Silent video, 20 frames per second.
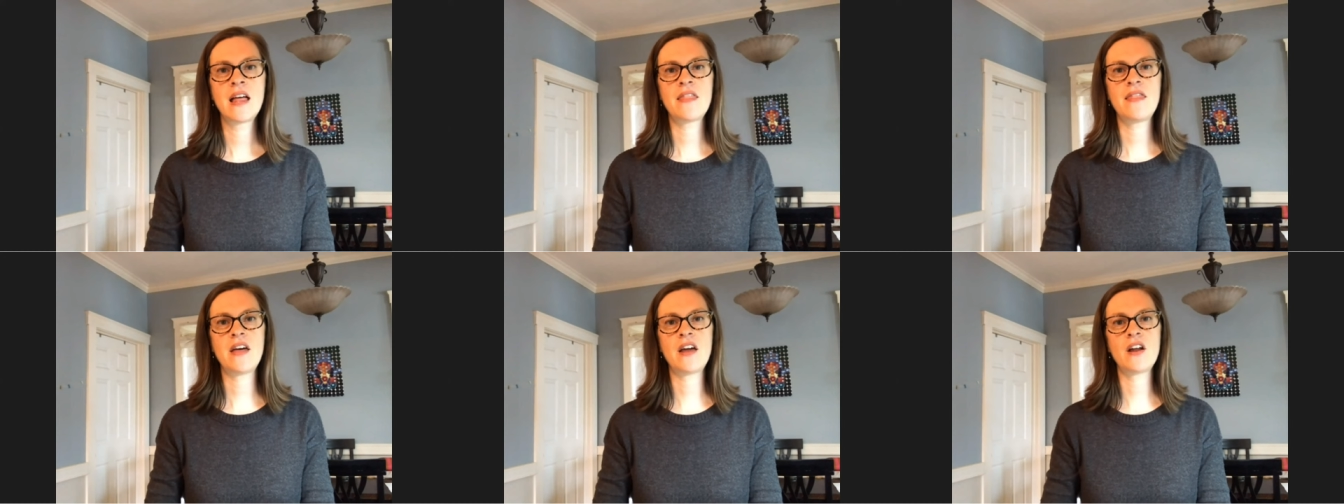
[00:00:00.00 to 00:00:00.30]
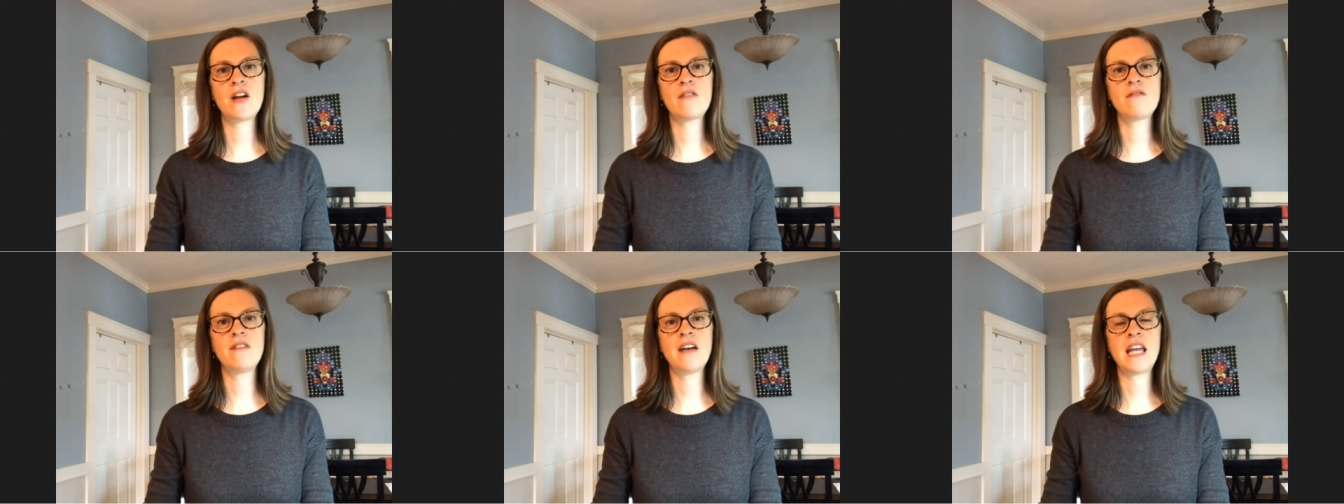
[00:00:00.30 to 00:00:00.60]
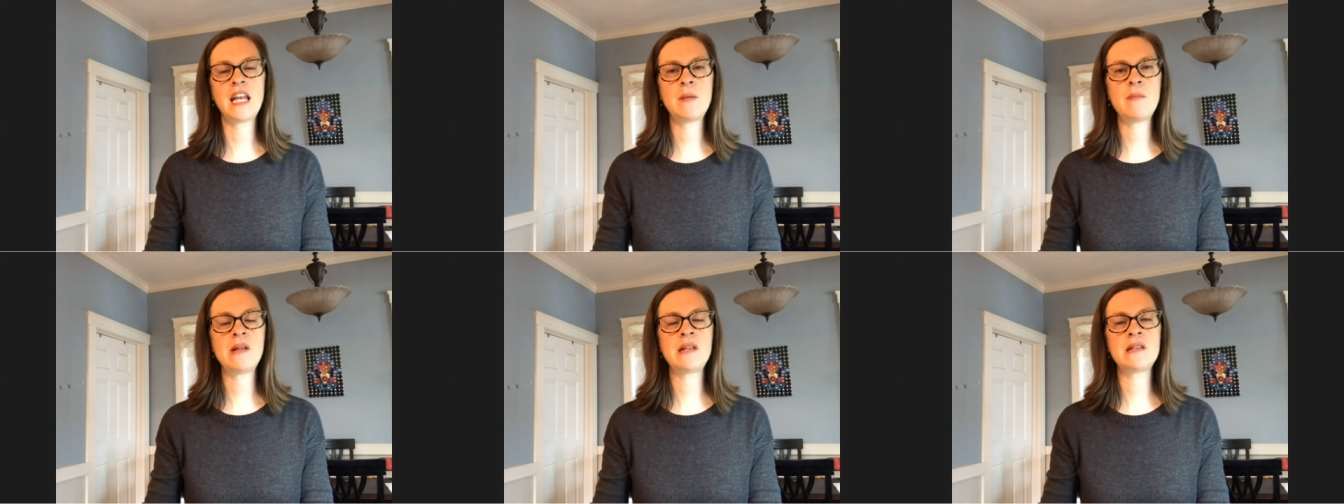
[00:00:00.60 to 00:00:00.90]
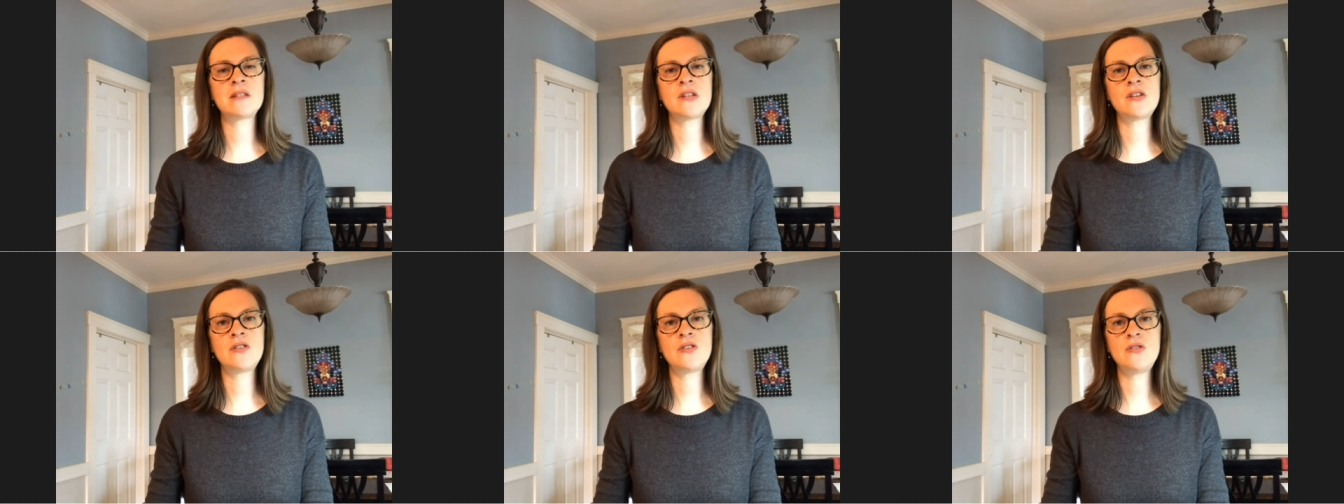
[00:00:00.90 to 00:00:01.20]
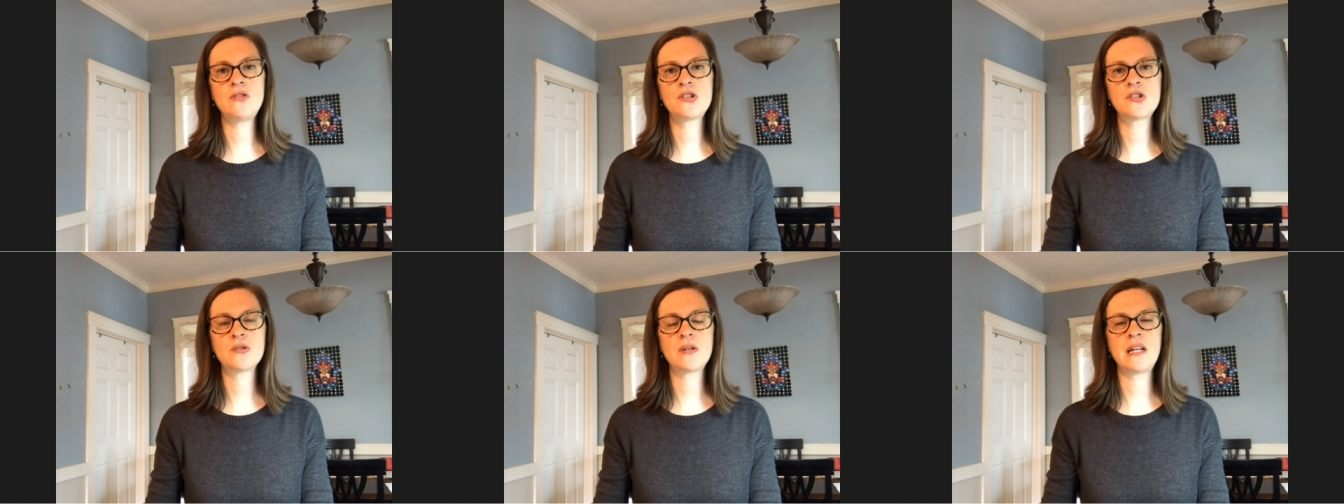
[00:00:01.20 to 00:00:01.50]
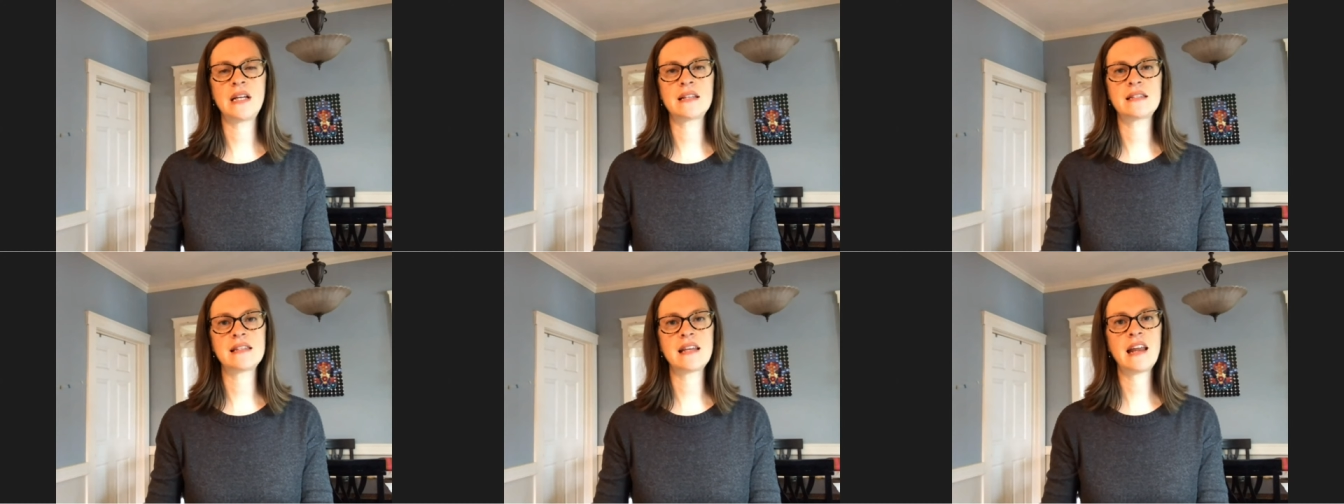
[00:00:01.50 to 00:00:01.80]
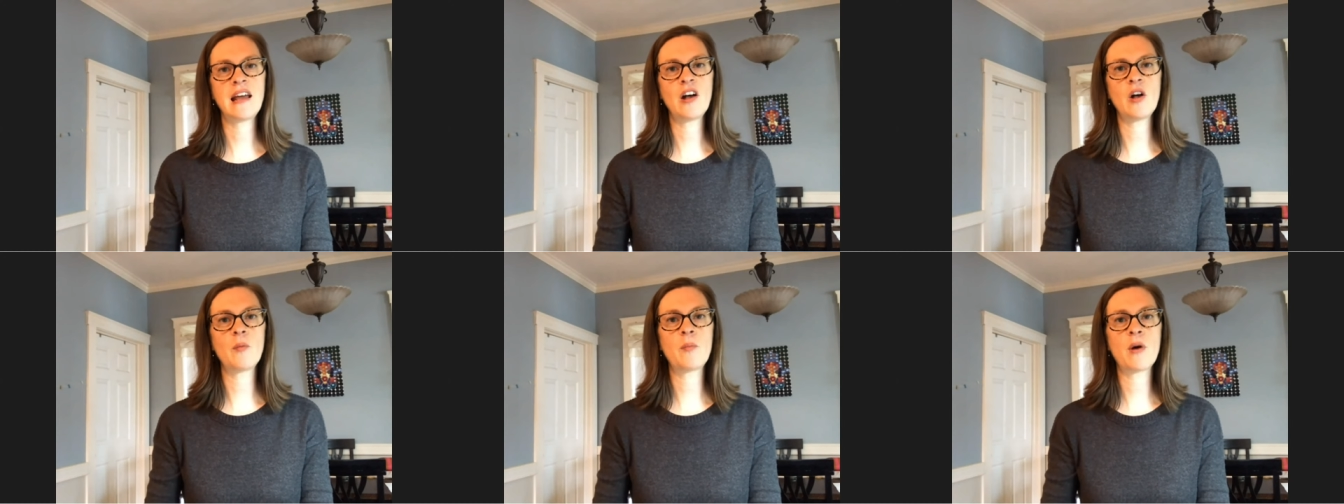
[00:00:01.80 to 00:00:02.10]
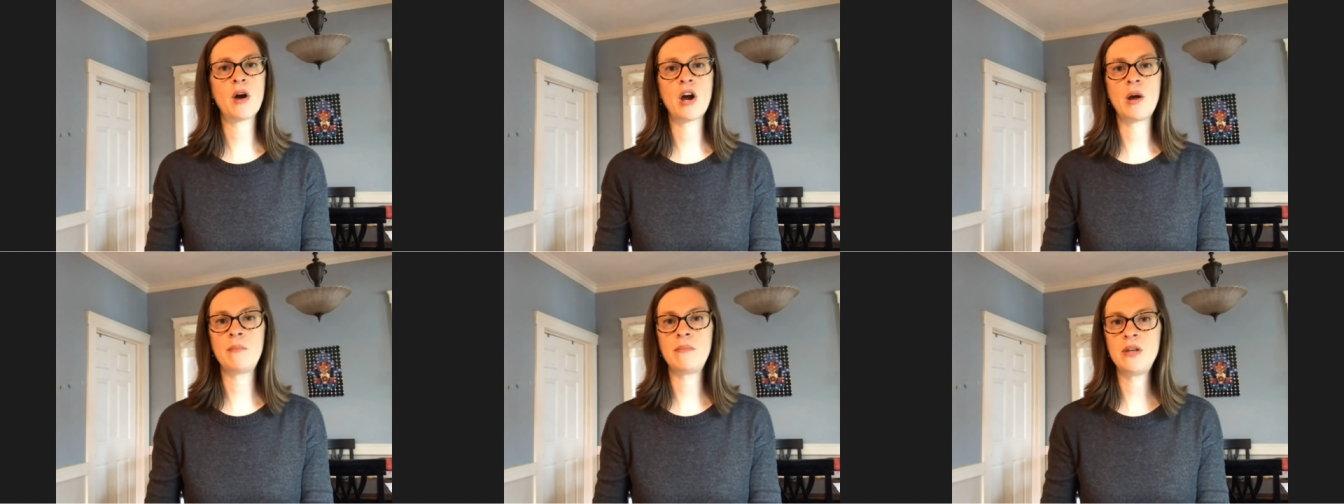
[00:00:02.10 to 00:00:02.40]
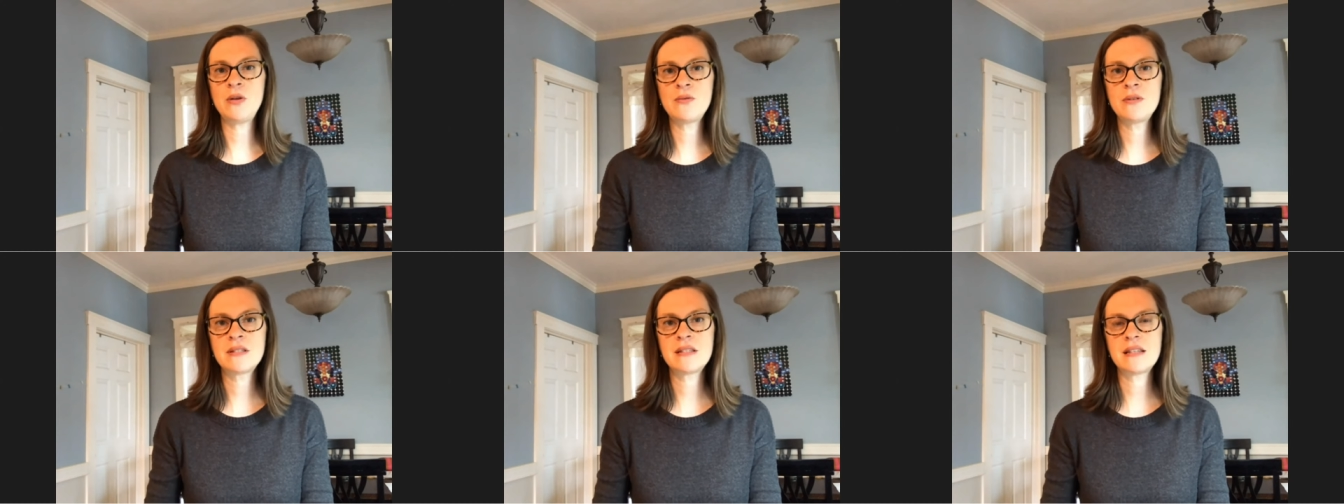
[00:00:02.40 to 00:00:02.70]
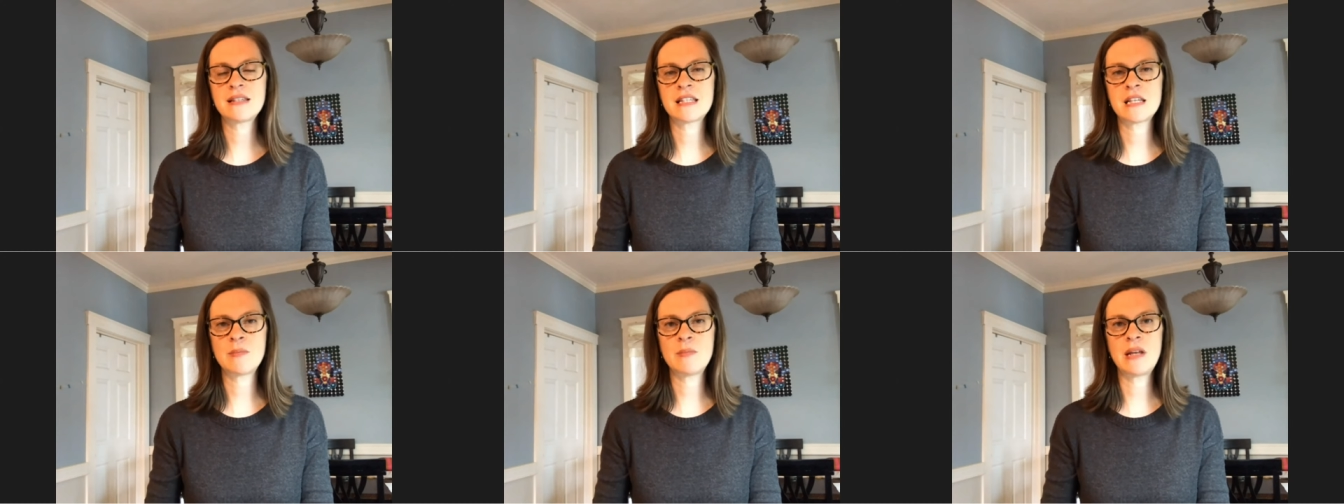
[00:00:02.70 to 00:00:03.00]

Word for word: that are vitamins and nutrients that help our immune system